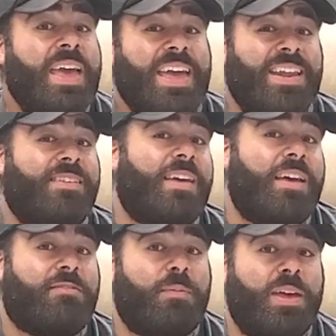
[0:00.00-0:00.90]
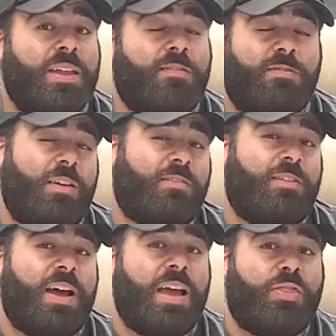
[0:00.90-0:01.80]
It is estimated six to
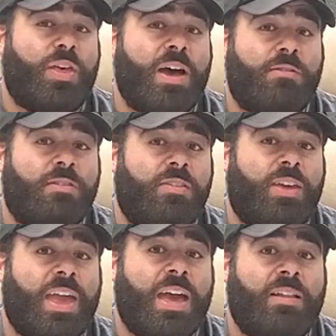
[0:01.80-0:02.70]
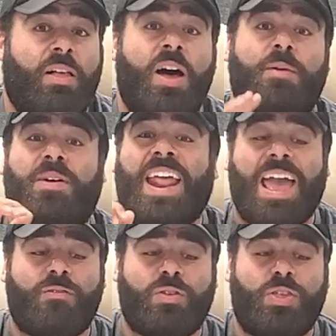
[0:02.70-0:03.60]
9,000 in the catalog, but
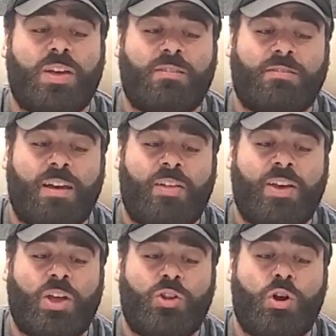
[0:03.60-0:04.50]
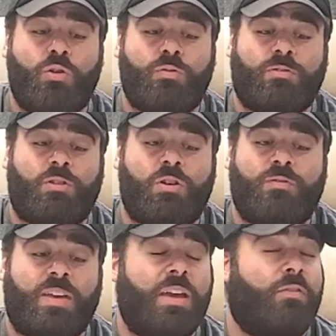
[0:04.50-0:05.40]
everything is selling, no
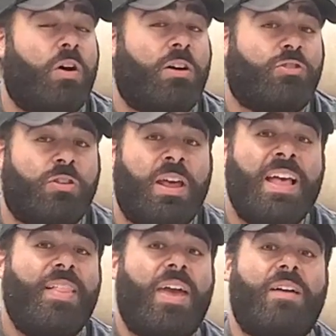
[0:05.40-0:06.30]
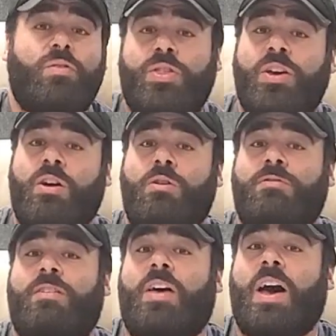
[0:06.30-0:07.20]
reserve day of auction everything
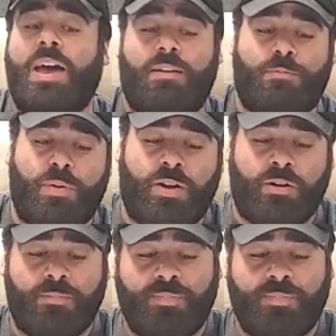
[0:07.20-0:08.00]
goes to the highest bidder.